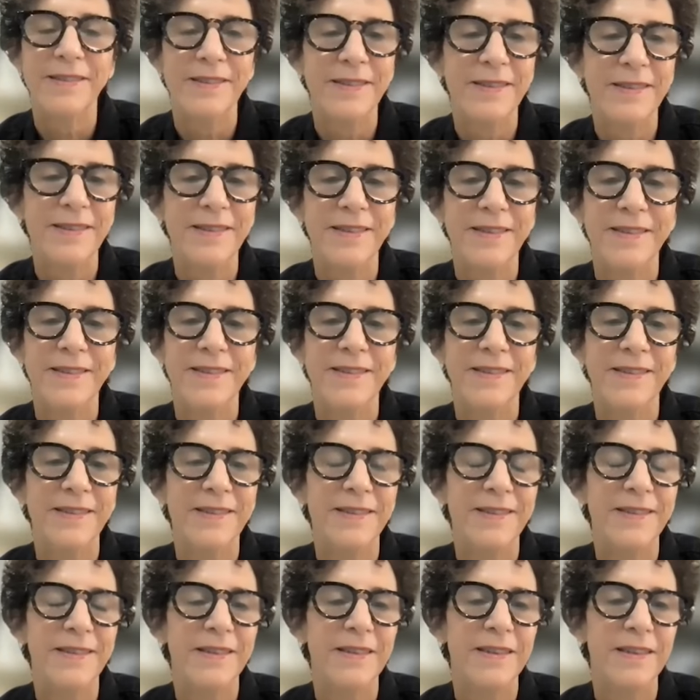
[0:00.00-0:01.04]

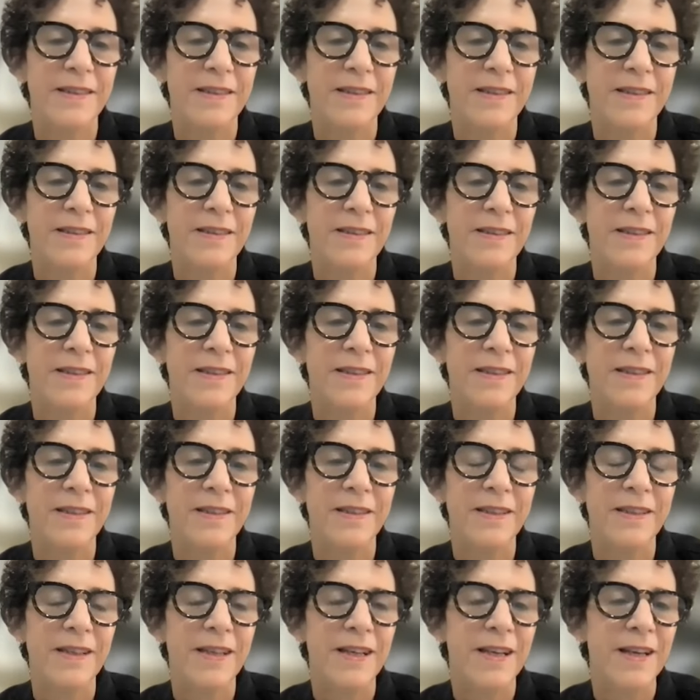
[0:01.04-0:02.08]

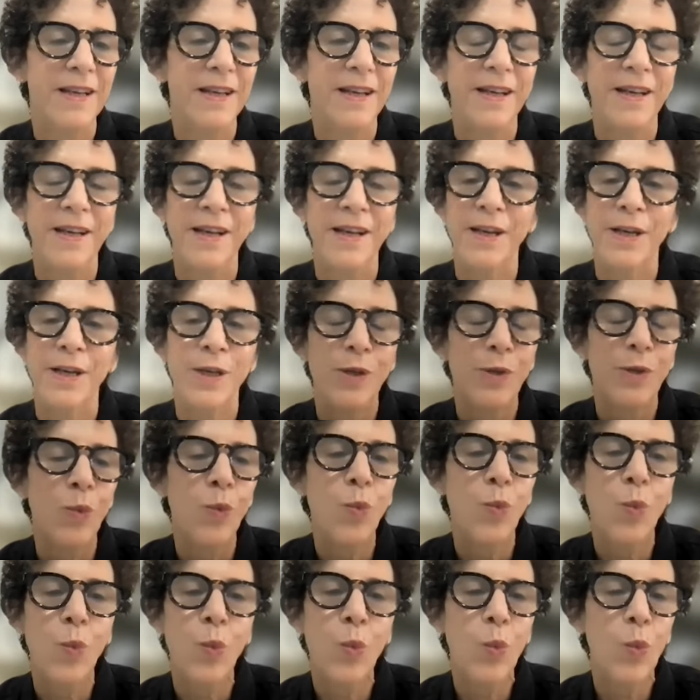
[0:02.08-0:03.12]

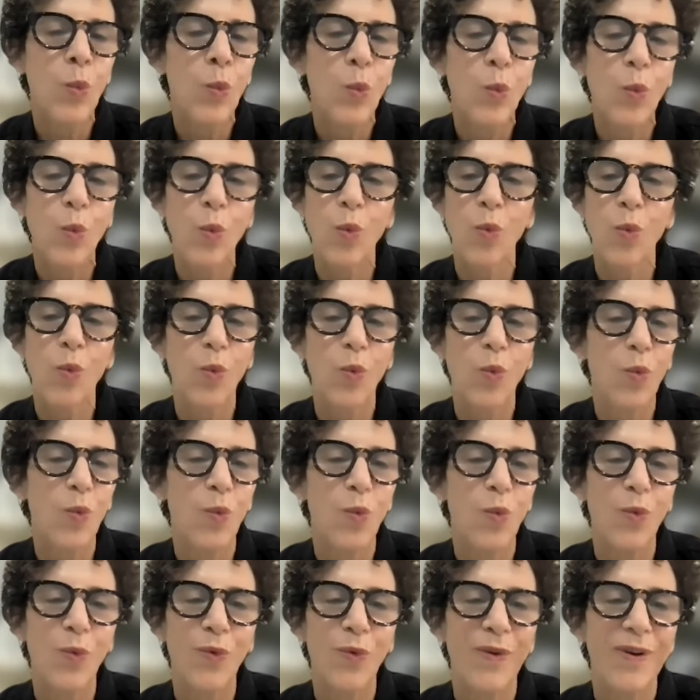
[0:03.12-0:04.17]

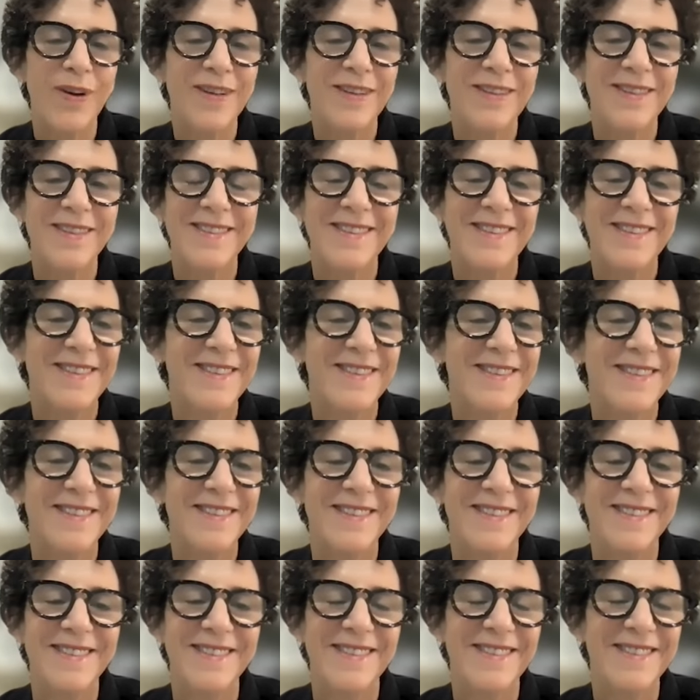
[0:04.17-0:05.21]
[no speech]